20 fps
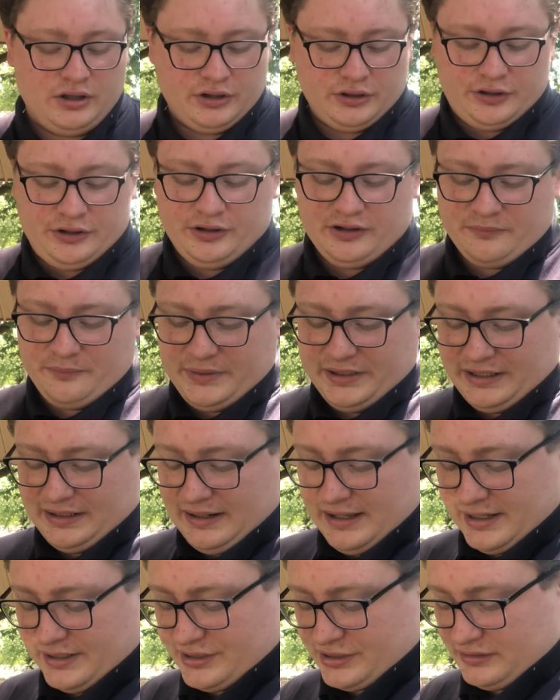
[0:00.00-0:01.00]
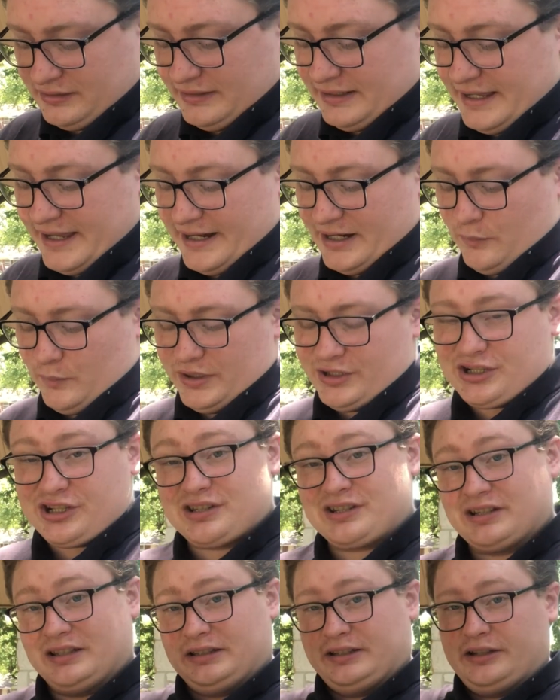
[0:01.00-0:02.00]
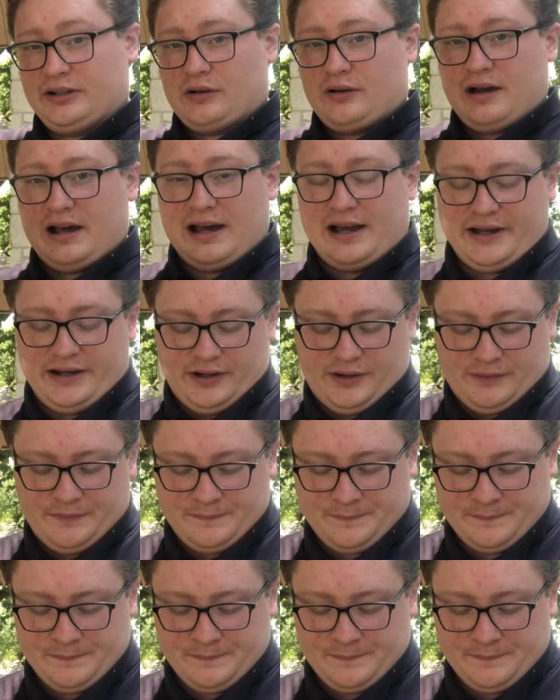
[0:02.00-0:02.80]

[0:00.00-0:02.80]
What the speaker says: Could have been an Excellent had it went just a little higher.